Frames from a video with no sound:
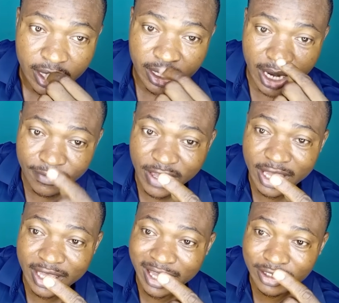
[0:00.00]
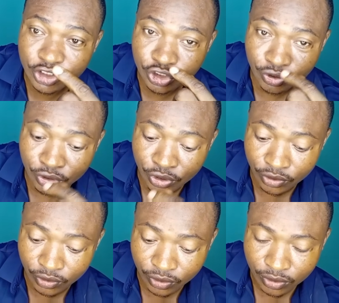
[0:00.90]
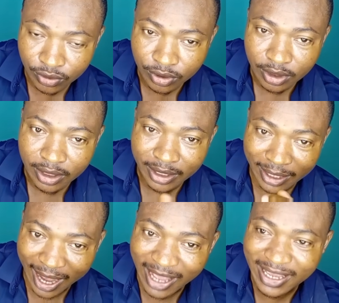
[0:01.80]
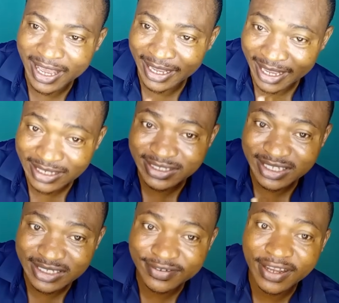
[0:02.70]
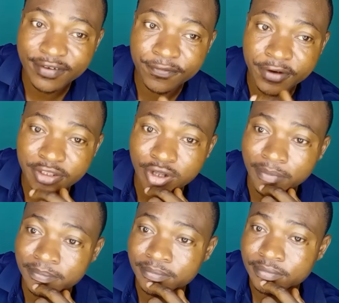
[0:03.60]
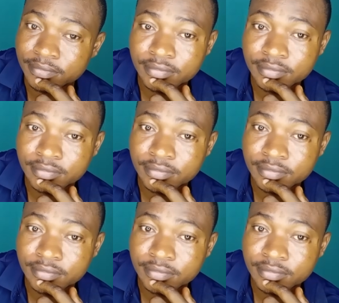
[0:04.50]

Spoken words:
Never again should you lie against this very freedom,